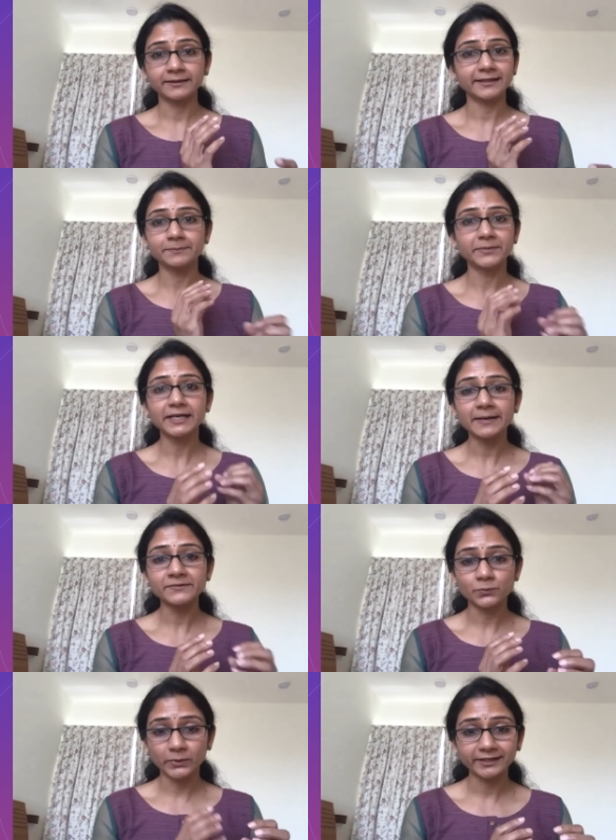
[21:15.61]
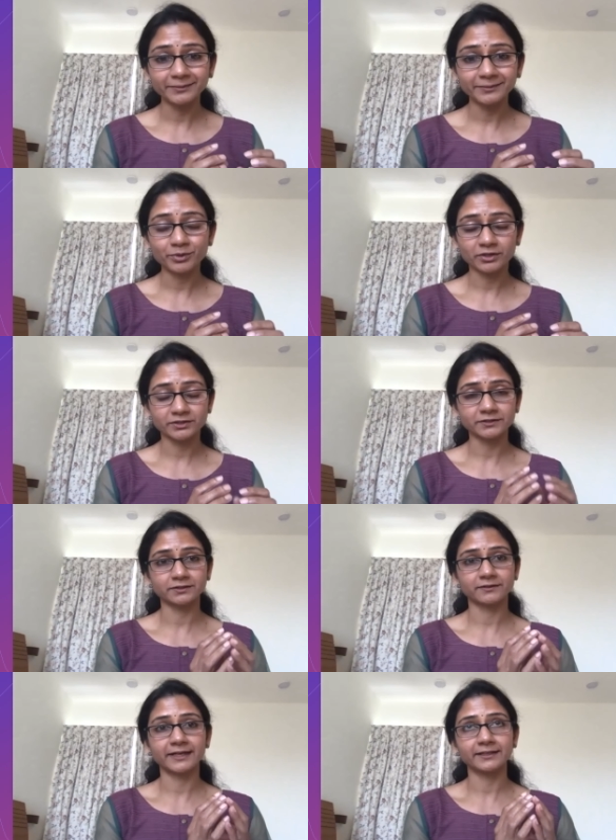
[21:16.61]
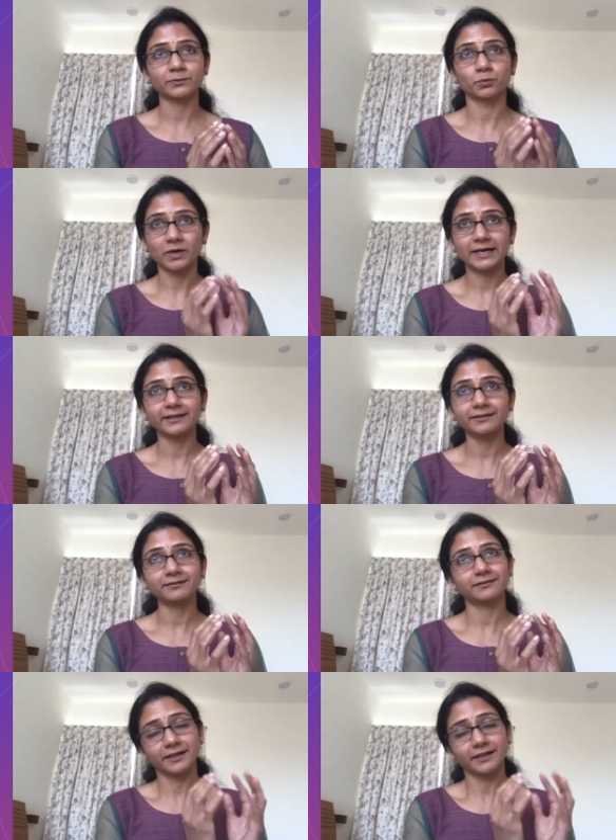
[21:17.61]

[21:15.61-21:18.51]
it becomes very important that while,